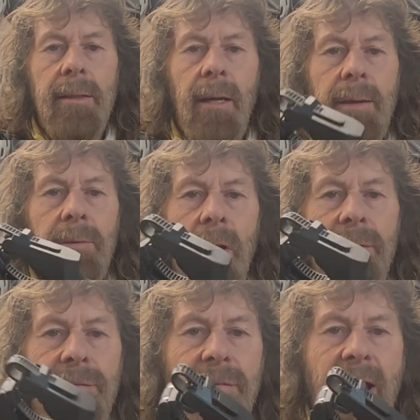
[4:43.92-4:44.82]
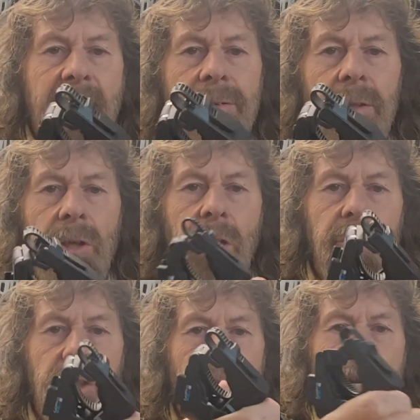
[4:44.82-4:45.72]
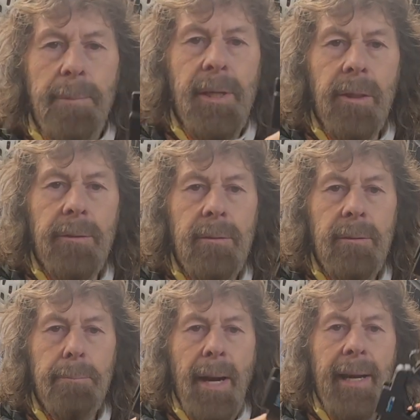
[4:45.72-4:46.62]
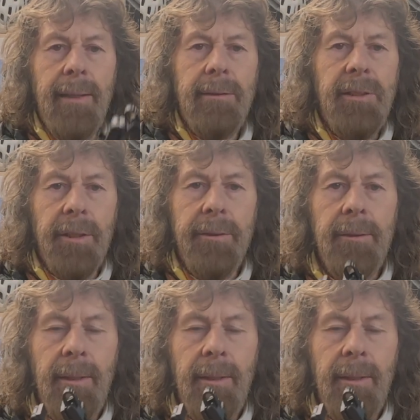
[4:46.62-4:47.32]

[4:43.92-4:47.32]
I haven't got a faff. I can just clamp it on, bang, done.